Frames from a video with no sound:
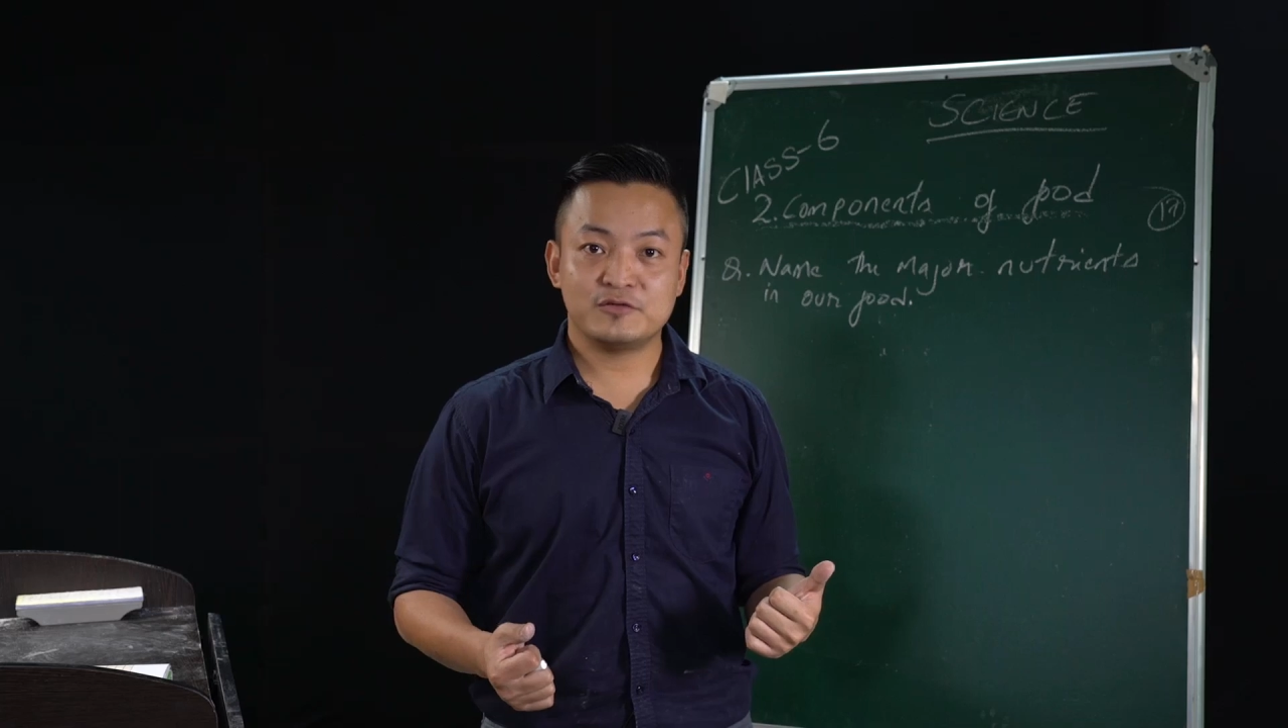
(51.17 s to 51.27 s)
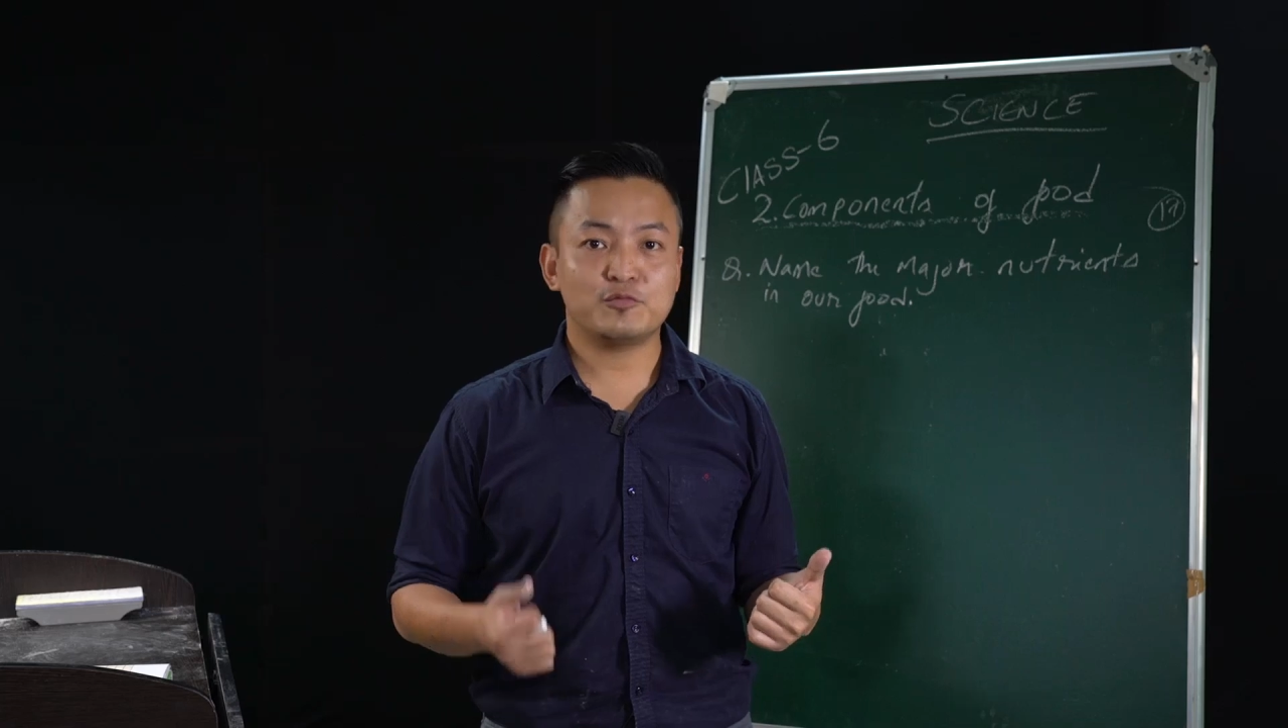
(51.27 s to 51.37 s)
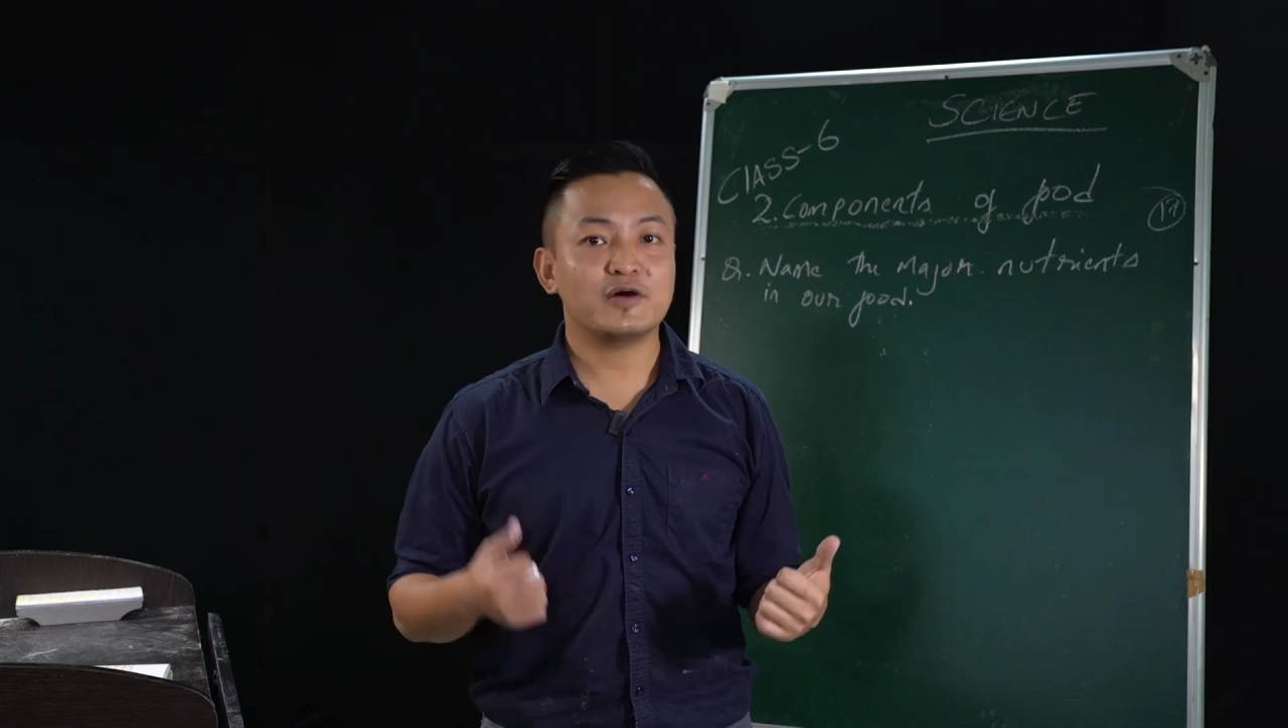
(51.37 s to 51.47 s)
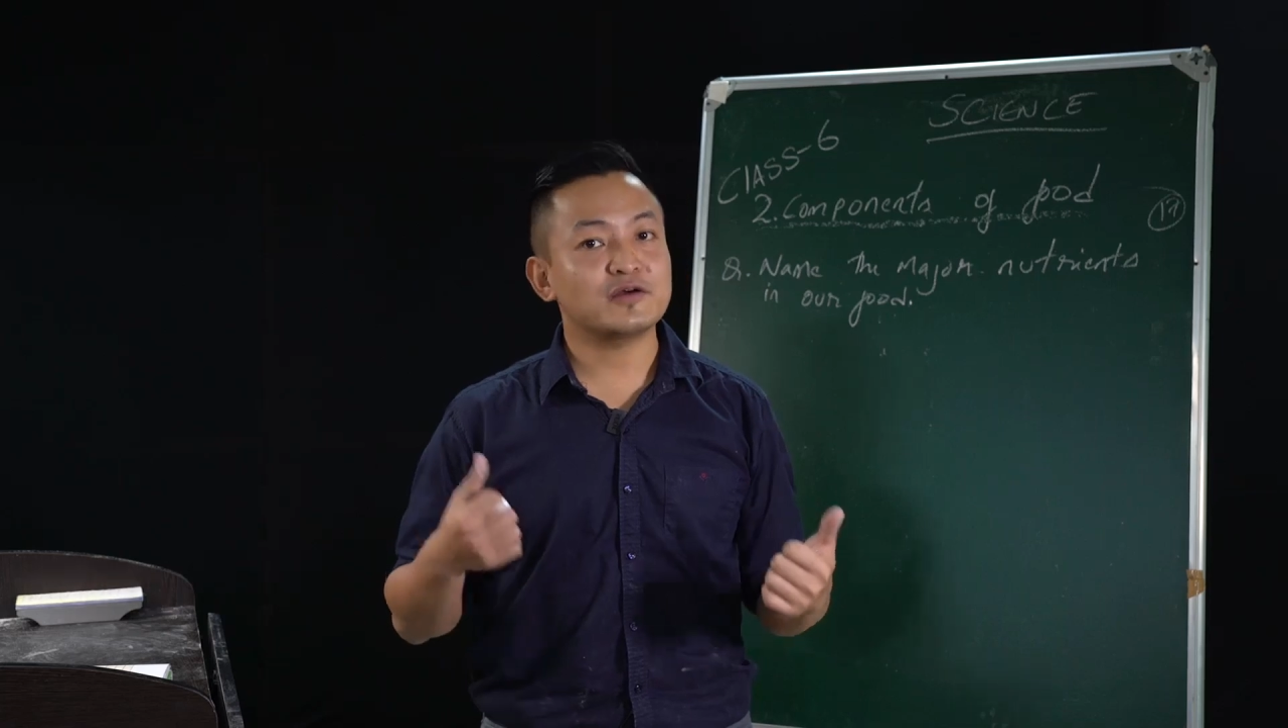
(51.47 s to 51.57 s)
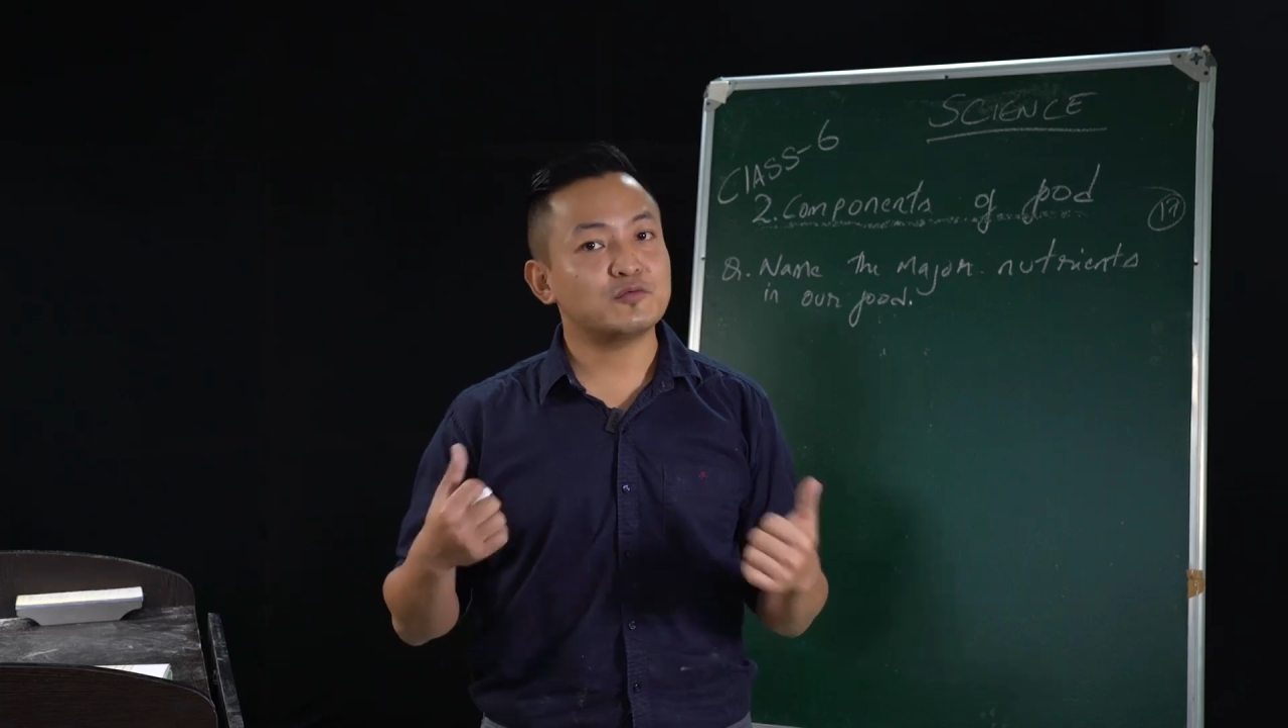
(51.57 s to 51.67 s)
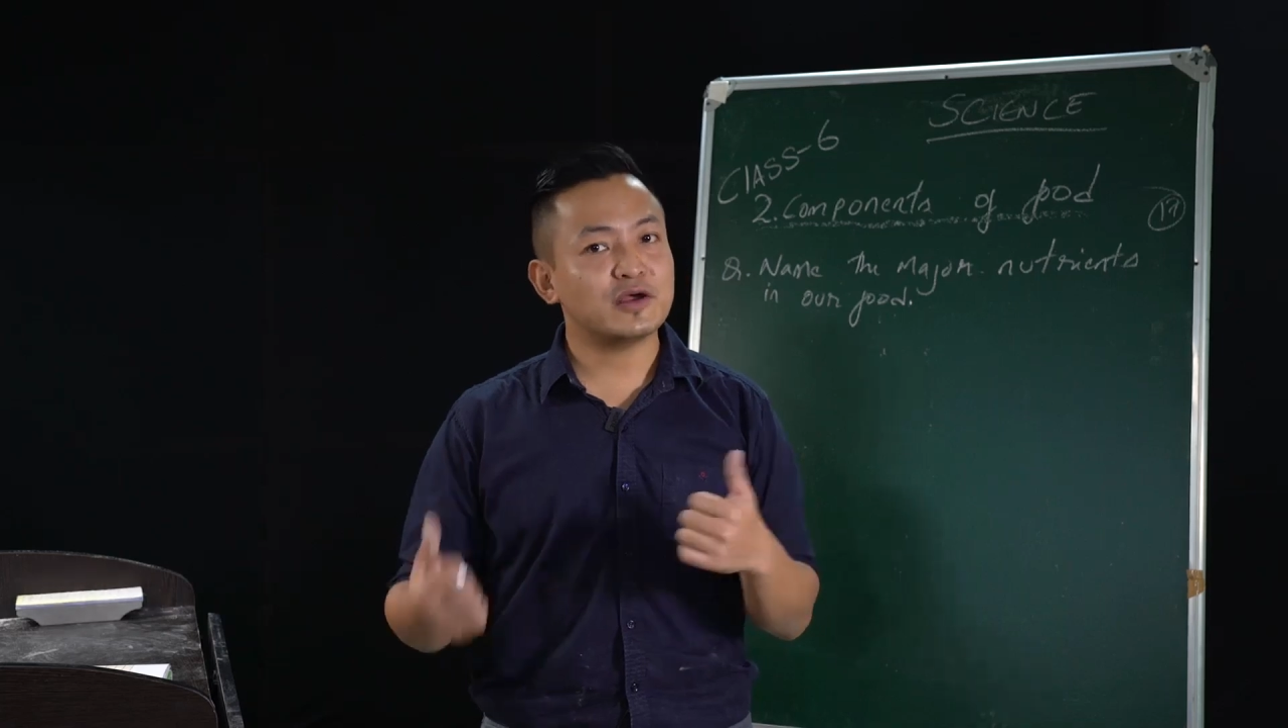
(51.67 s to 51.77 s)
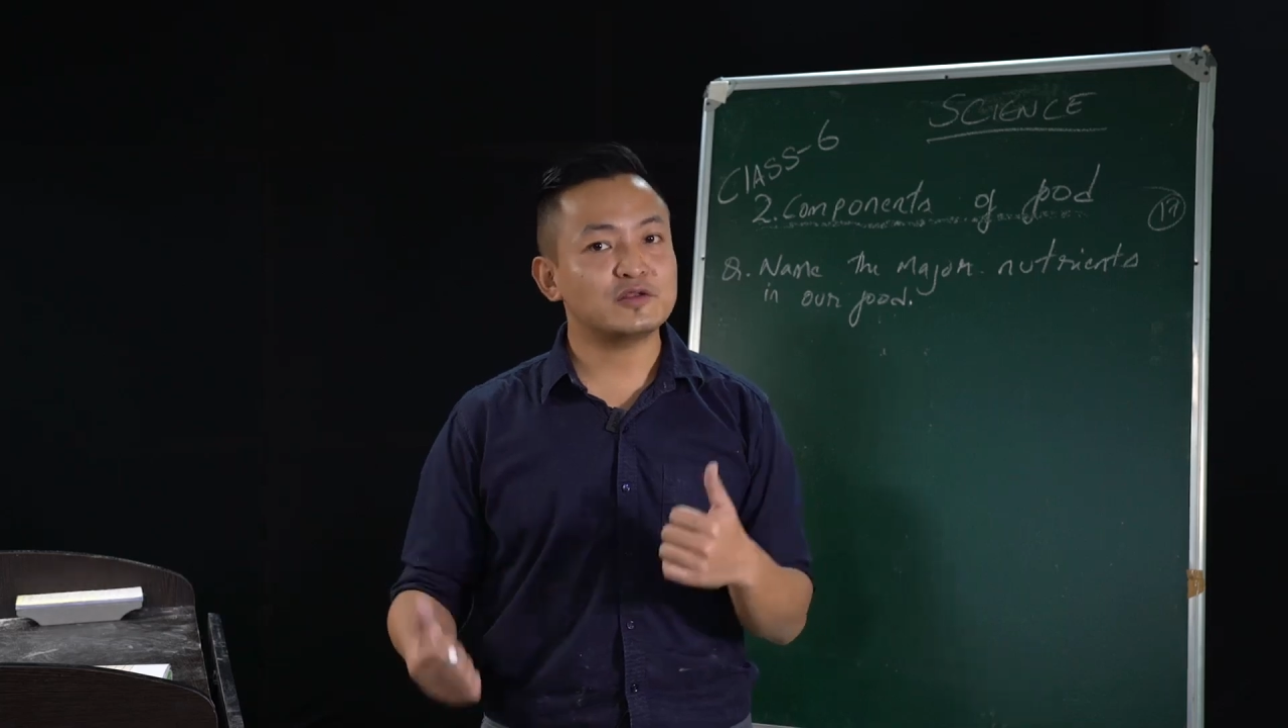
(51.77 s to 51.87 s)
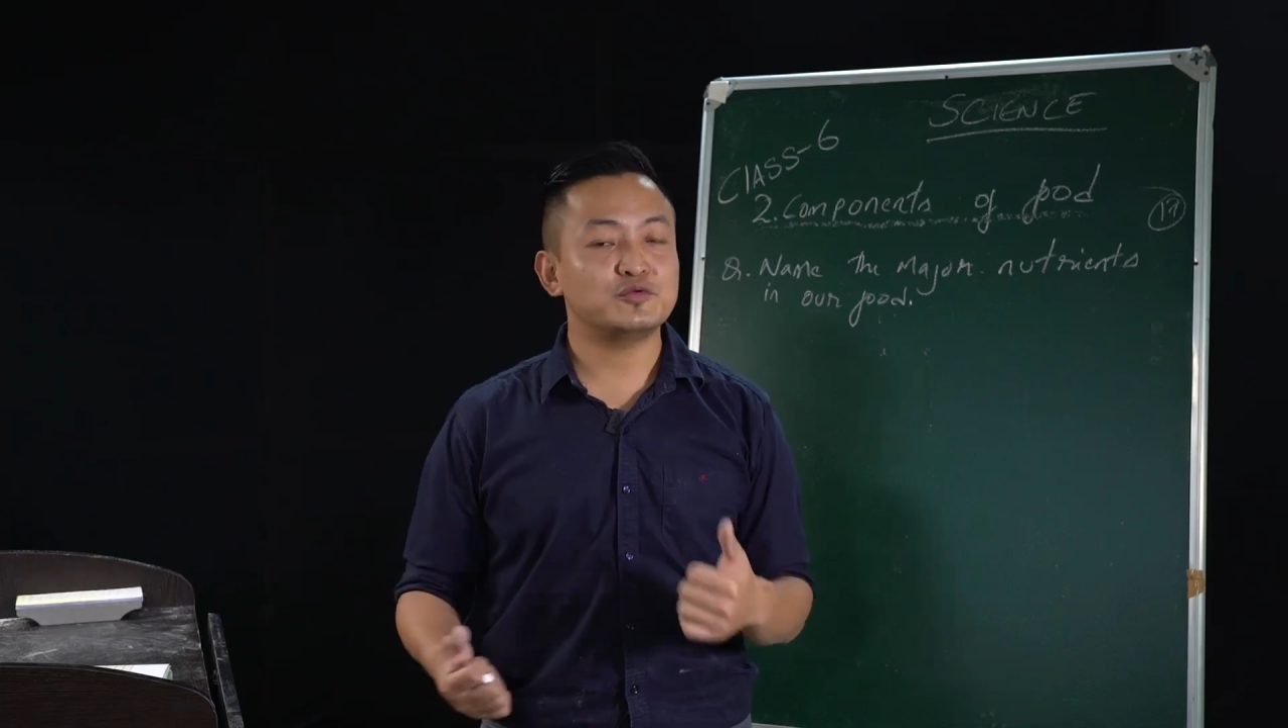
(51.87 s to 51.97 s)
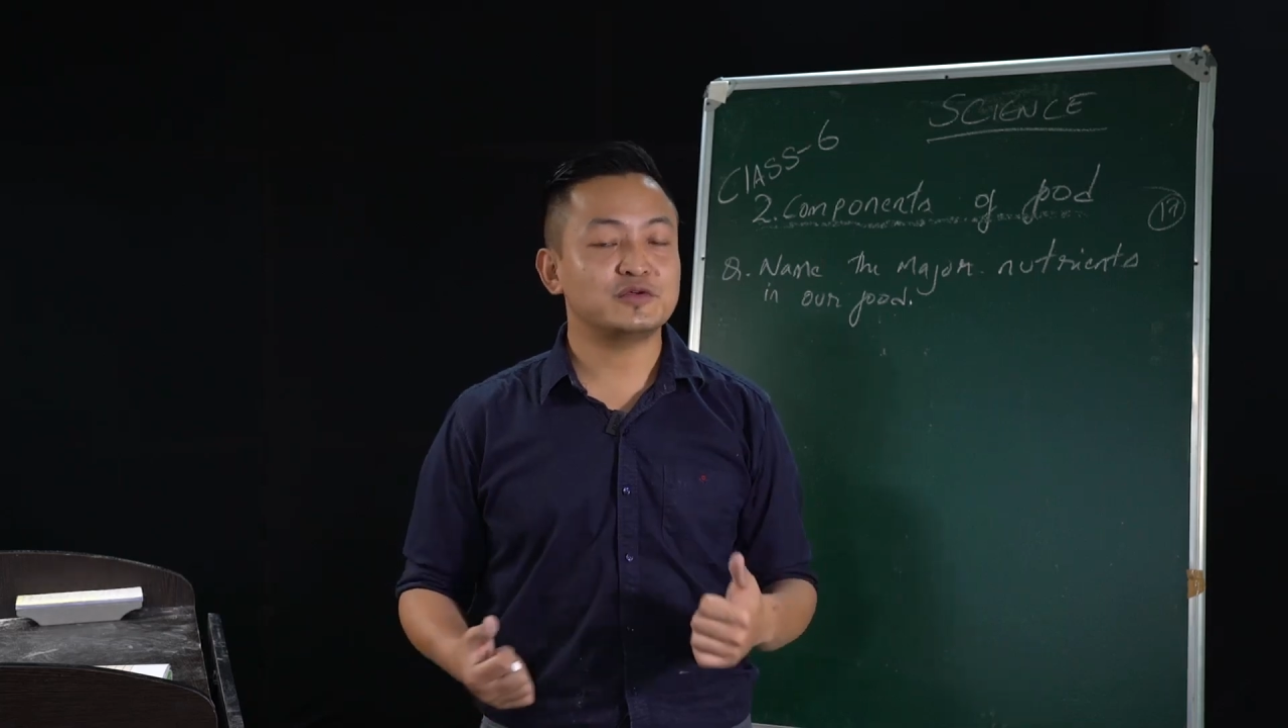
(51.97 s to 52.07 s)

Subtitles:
Why do